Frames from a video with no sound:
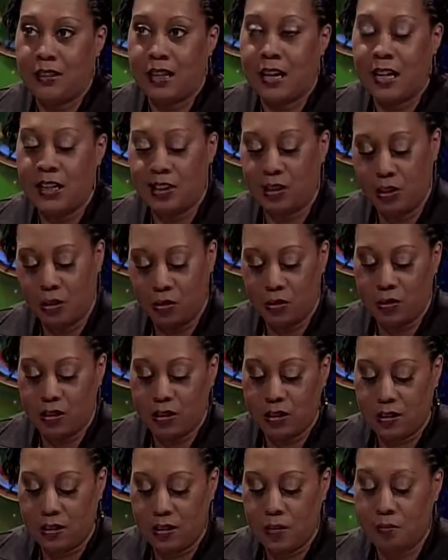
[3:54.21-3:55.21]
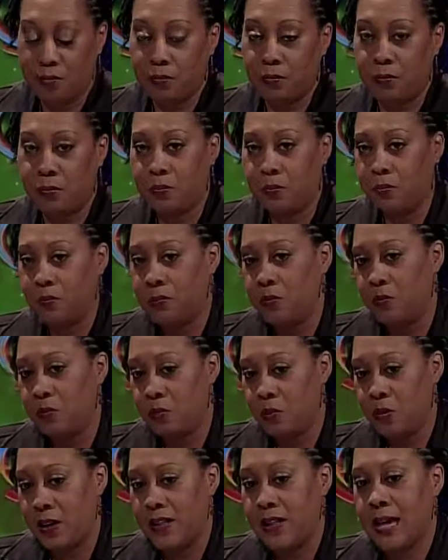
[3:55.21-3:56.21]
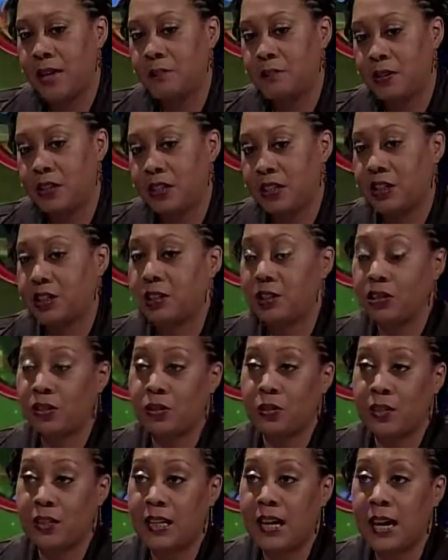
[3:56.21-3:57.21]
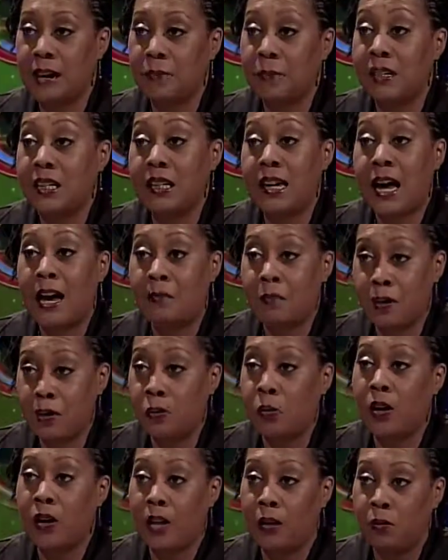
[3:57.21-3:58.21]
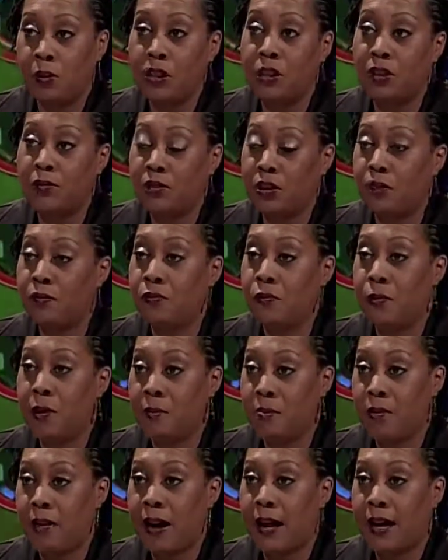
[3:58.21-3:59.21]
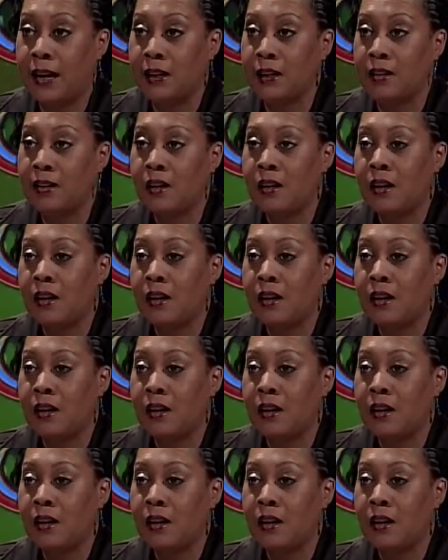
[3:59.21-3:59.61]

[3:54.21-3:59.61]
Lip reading: I told them, when that particular assault happened, it happened while we lived on Fort Bragg.